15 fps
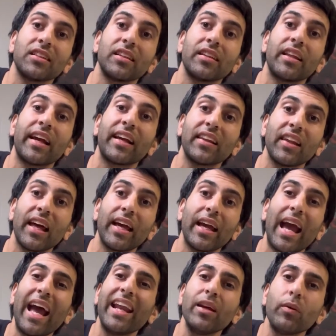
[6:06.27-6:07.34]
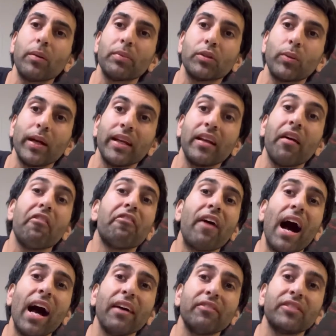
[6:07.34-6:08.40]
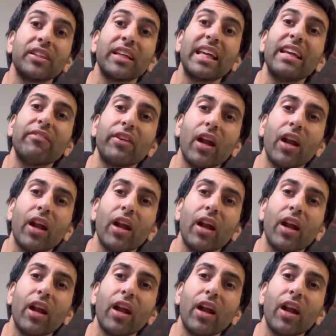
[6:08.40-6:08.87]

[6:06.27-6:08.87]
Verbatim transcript: They can lay anywhere between 5 to even